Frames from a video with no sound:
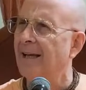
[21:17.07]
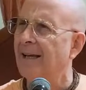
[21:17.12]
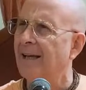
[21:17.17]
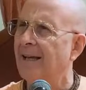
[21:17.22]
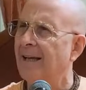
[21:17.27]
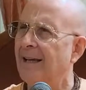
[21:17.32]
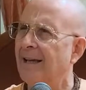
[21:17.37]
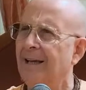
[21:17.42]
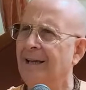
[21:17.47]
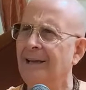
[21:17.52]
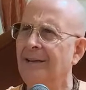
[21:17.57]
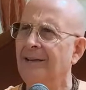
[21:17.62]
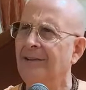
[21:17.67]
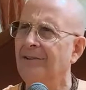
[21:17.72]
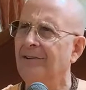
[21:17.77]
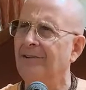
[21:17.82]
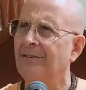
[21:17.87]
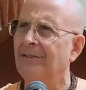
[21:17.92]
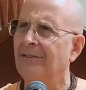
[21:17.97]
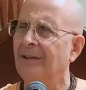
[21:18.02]

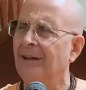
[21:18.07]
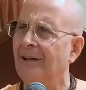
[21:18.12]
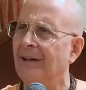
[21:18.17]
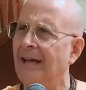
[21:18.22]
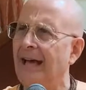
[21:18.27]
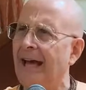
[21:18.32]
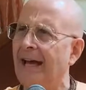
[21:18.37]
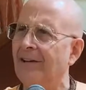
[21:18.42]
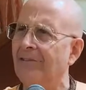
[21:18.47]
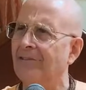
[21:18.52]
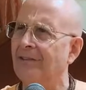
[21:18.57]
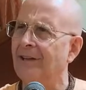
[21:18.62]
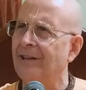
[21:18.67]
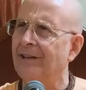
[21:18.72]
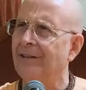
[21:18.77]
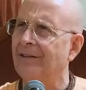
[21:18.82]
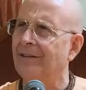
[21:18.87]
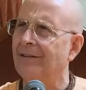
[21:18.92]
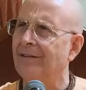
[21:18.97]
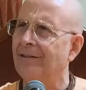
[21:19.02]
he's
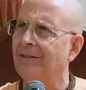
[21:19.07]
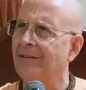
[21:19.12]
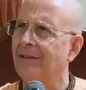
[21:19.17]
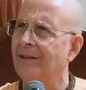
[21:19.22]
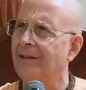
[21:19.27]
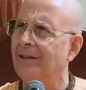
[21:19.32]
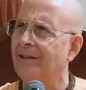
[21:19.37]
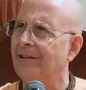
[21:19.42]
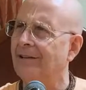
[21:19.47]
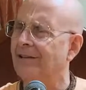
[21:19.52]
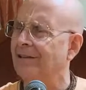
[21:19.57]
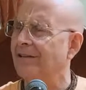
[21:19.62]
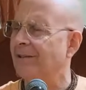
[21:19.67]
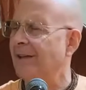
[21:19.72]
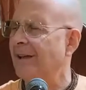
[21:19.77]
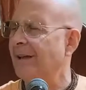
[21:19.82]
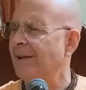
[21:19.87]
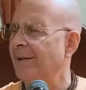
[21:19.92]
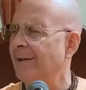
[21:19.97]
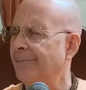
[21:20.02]
asking the
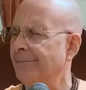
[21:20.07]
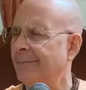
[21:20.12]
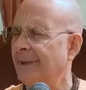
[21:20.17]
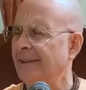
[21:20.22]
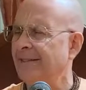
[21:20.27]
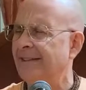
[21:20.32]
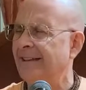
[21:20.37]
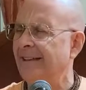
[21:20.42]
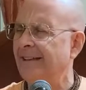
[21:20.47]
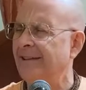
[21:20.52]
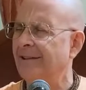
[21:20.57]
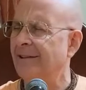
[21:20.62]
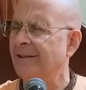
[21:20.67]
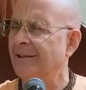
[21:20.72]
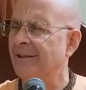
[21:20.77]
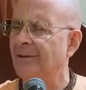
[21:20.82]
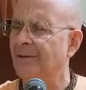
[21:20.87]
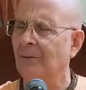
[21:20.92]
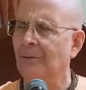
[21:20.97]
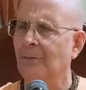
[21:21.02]
attendant,
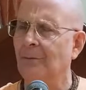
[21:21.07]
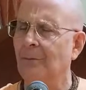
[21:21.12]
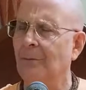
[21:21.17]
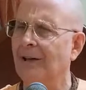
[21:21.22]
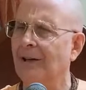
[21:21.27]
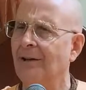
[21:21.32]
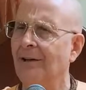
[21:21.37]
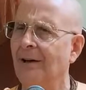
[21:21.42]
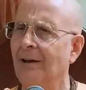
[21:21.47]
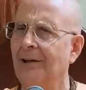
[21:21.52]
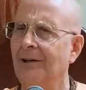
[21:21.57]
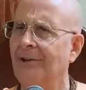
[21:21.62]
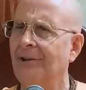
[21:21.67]
you know, "Where are you